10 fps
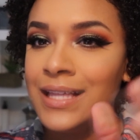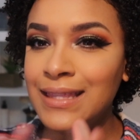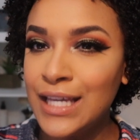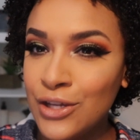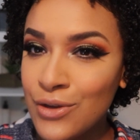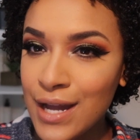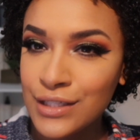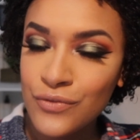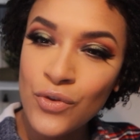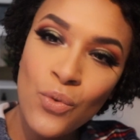Thank you
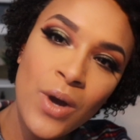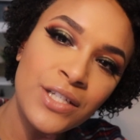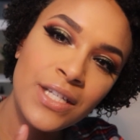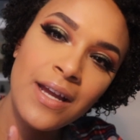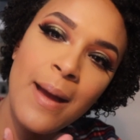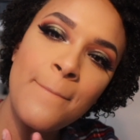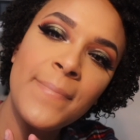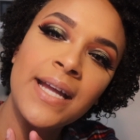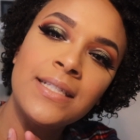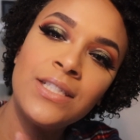guys for watching
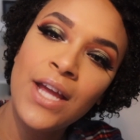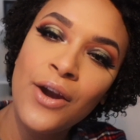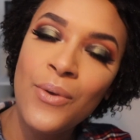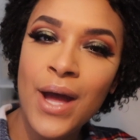my channel.